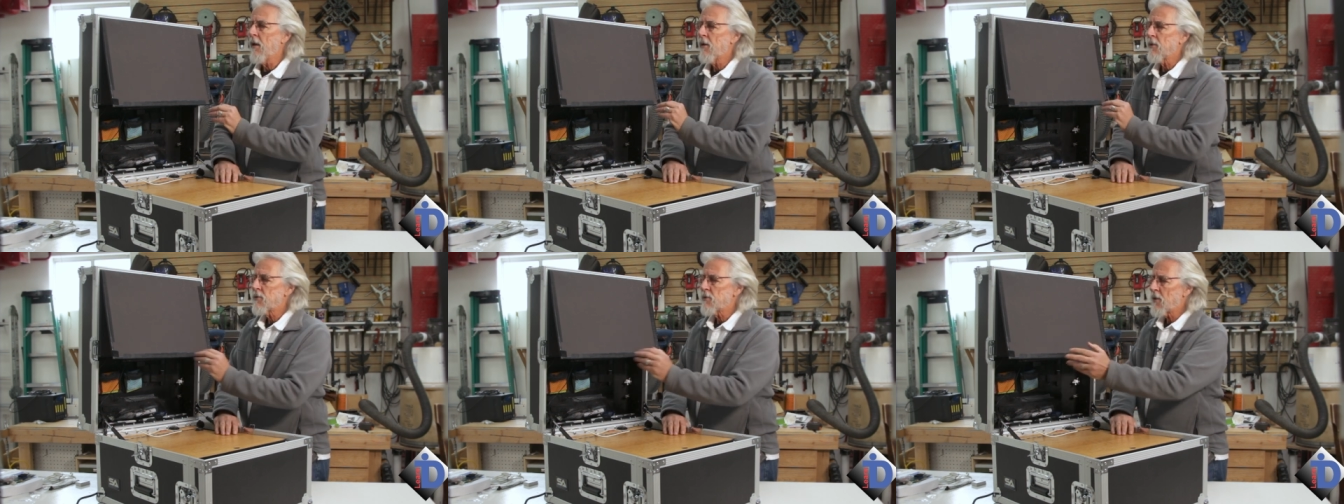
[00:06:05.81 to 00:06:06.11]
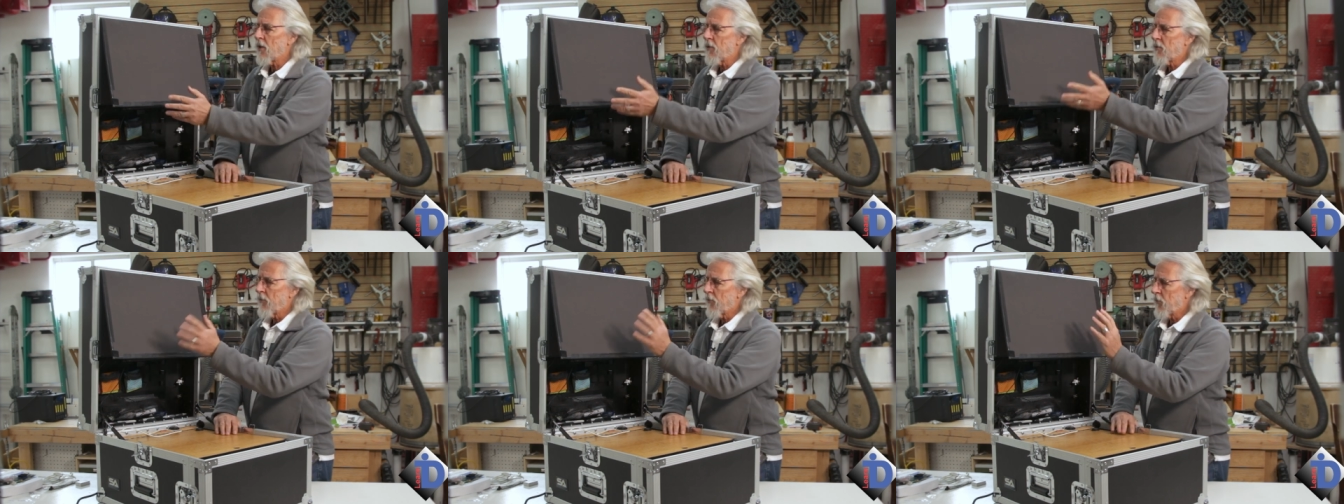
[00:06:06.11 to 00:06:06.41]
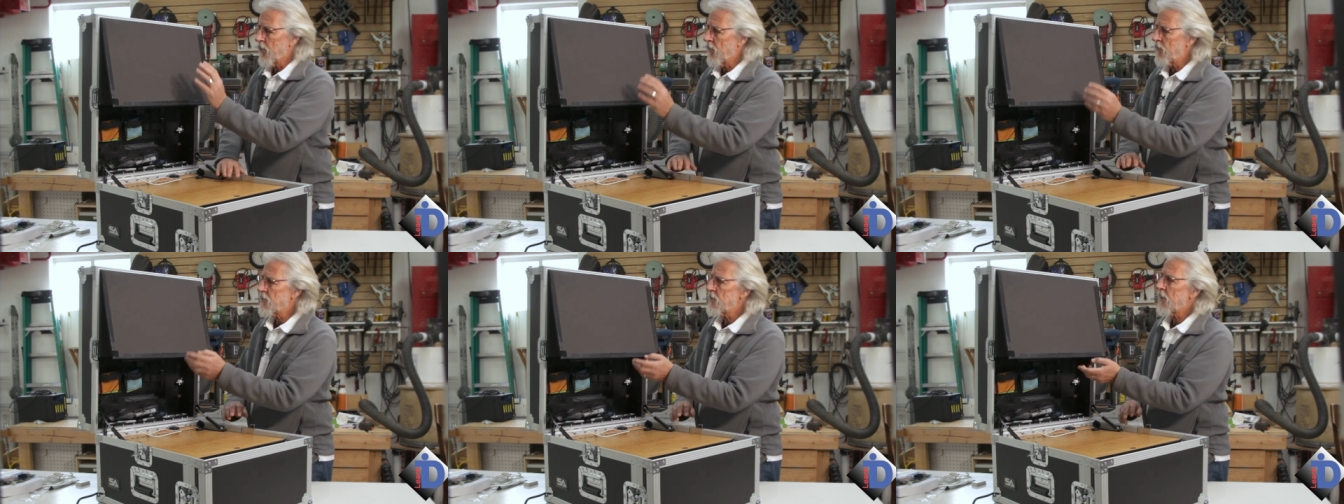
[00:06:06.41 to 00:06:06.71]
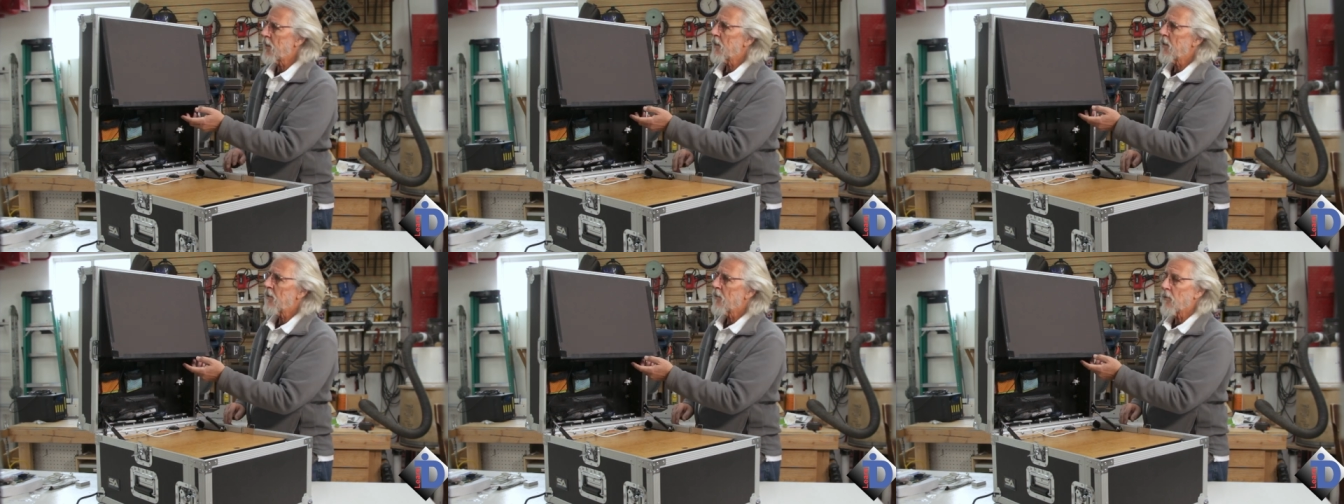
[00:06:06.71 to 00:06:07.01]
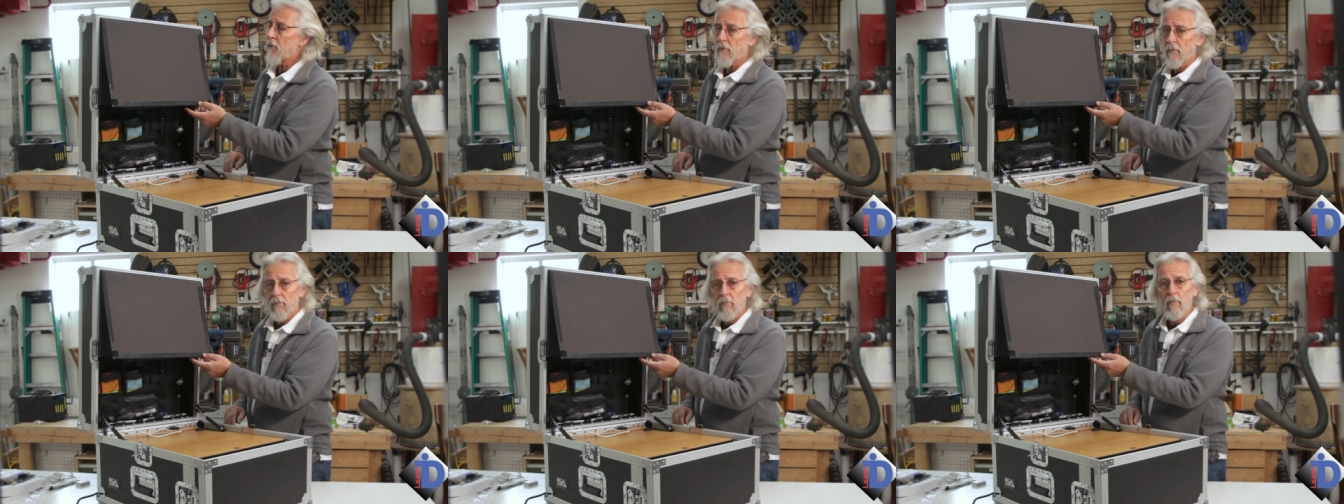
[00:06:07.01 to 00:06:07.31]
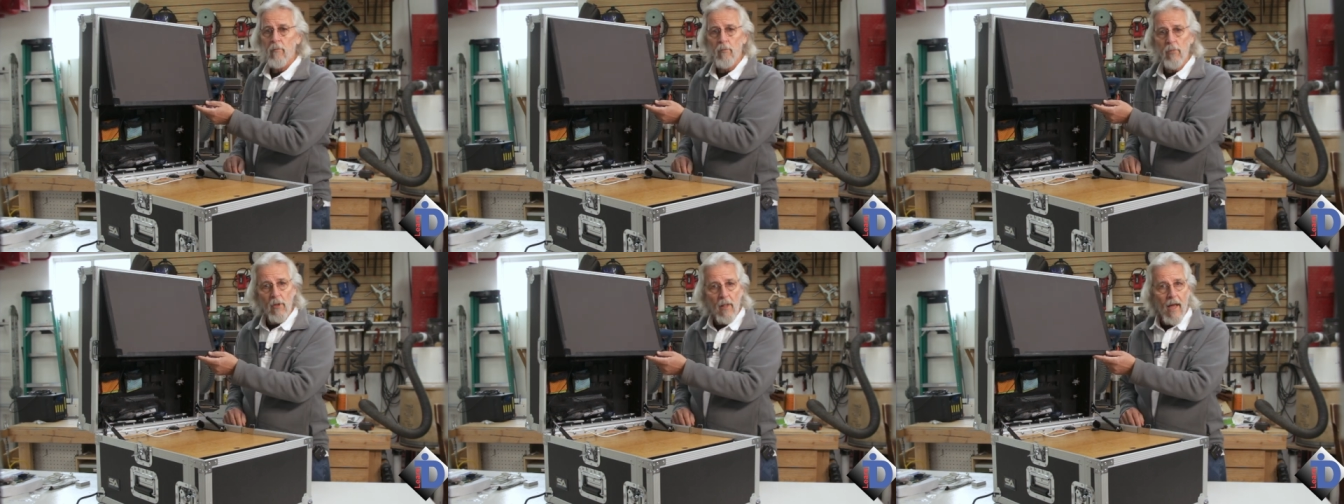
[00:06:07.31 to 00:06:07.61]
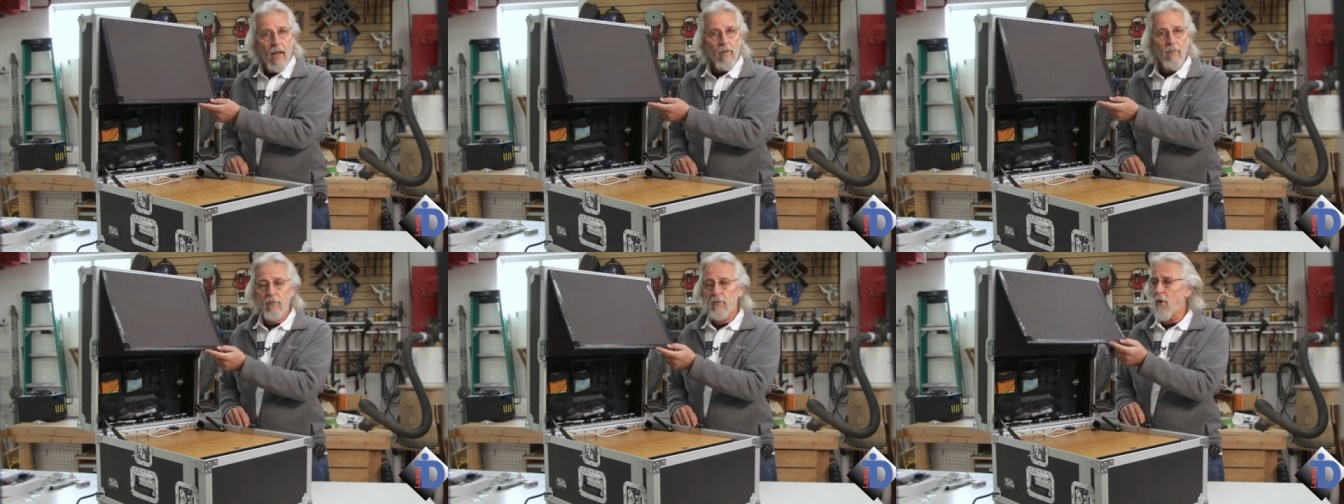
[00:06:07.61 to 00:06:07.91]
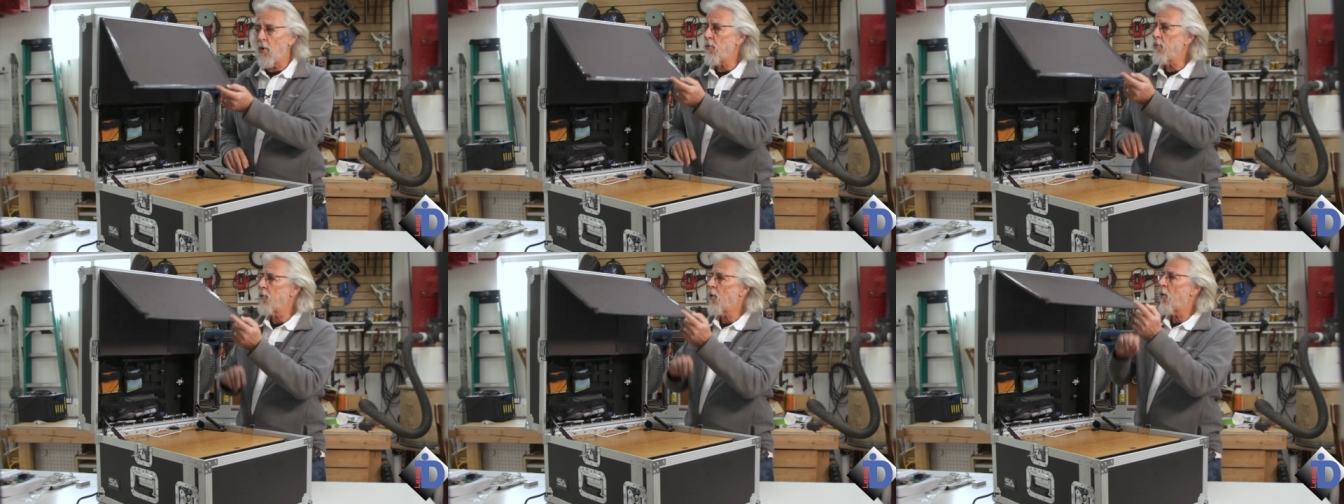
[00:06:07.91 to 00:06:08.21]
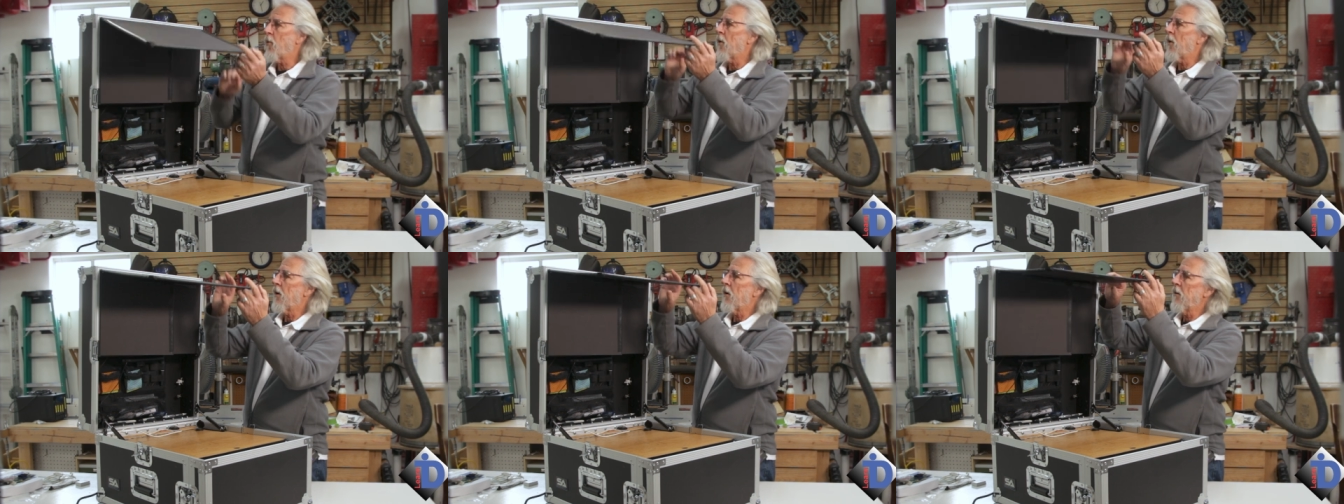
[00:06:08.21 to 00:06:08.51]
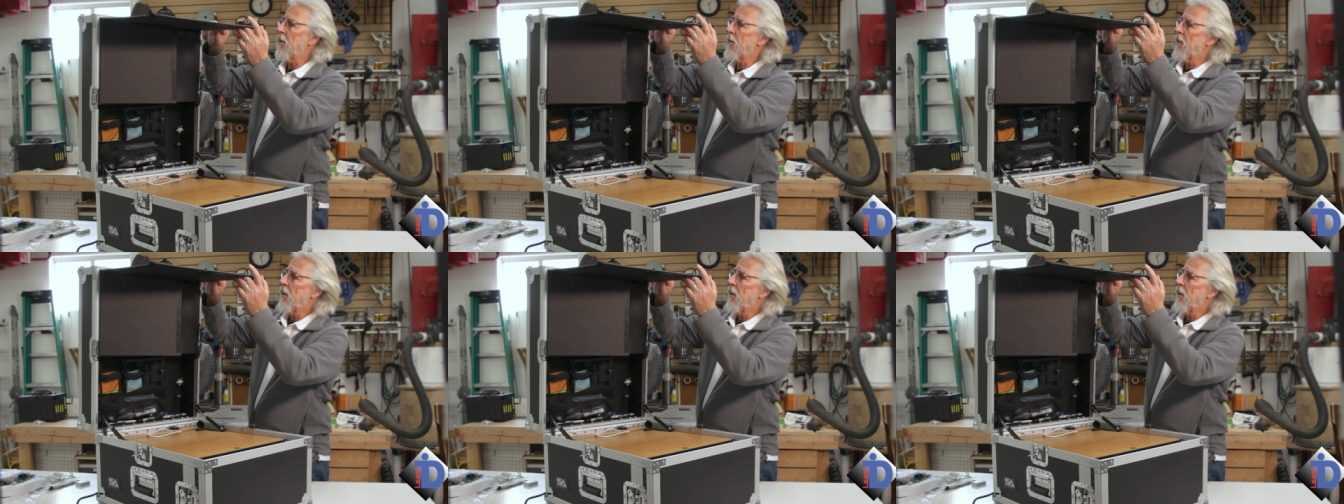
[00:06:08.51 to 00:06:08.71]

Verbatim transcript: So using black foam core